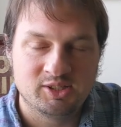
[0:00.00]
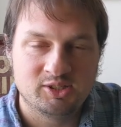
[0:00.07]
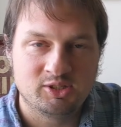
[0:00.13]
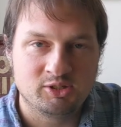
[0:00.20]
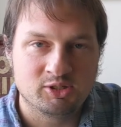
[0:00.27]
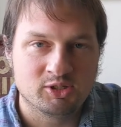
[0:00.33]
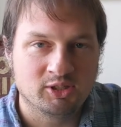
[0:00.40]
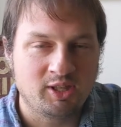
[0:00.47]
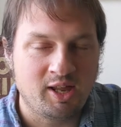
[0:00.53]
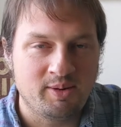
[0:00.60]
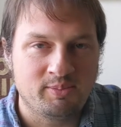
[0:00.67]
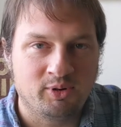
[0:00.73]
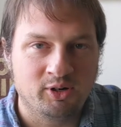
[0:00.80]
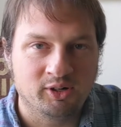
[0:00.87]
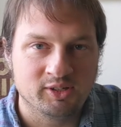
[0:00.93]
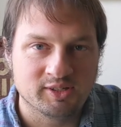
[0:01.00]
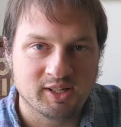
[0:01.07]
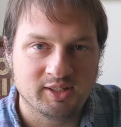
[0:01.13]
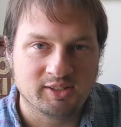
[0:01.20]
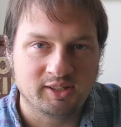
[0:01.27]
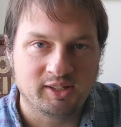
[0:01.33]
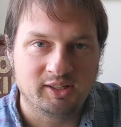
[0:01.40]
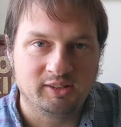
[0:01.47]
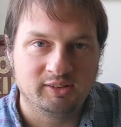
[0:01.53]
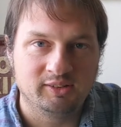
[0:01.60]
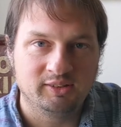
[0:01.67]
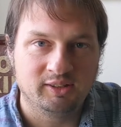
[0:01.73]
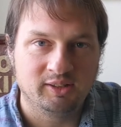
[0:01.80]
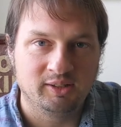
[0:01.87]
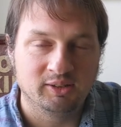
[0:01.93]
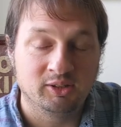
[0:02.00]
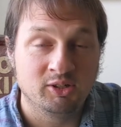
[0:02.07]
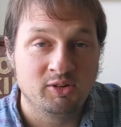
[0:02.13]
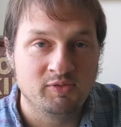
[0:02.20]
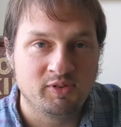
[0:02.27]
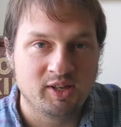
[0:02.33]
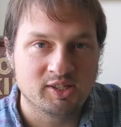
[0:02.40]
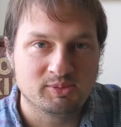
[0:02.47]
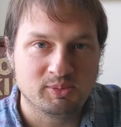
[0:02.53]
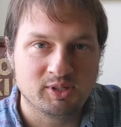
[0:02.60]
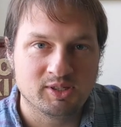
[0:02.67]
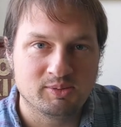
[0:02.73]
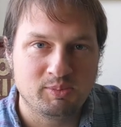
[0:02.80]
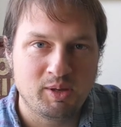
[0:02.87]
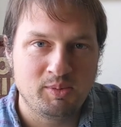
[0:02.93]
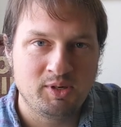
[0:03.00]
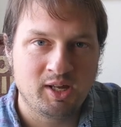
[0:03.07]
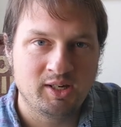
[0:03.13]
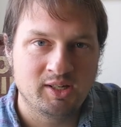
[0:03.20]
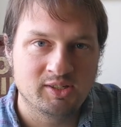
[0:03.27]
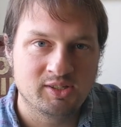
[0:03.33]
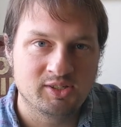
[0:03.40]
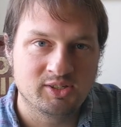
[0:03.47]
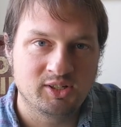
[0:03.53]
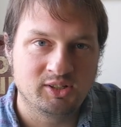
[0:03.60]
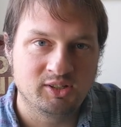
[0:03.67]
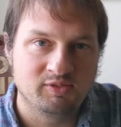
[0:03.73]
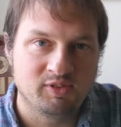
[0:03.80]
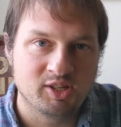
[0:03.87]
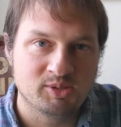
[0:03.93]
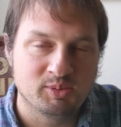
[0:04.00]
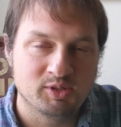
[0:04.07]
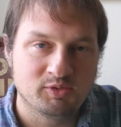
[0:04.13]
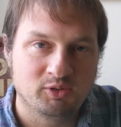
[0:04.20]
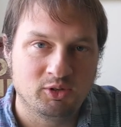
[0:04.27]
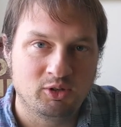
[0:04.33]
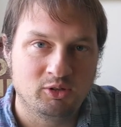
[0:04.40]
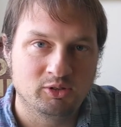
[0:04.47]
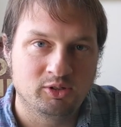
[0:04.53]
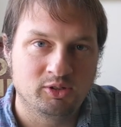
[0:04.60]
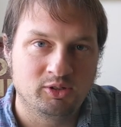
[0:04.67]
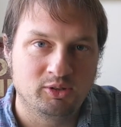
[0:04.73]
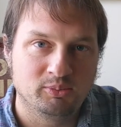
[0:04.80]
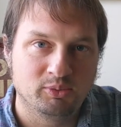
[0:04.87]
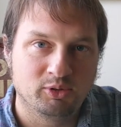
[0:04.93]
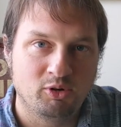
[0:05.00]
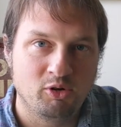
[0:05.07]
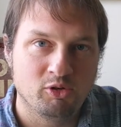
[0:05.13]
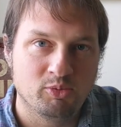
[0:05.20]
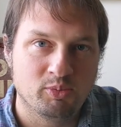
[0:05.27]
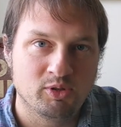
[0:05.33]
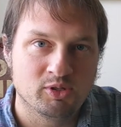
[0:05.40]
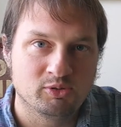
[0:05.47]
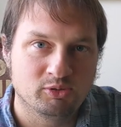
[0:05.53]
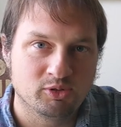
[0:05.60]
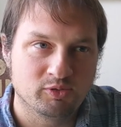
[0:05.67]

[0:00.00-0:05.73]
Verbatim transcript: there's a lot of bargains out there, uh, good investments, maybe not necessarily investments for long term growth, but sort